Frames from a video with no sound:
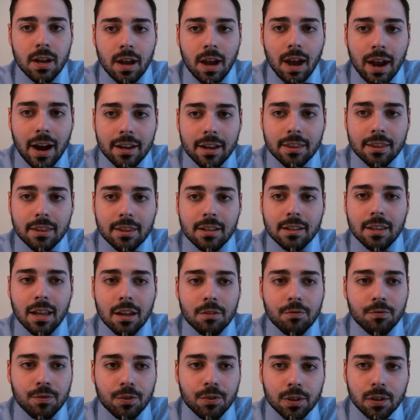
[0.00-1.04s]
I think
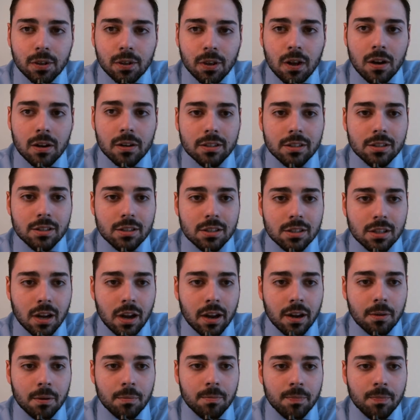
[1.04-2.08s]
that for the longest
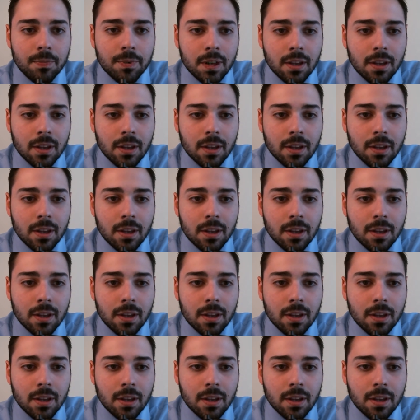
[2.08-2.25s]
time,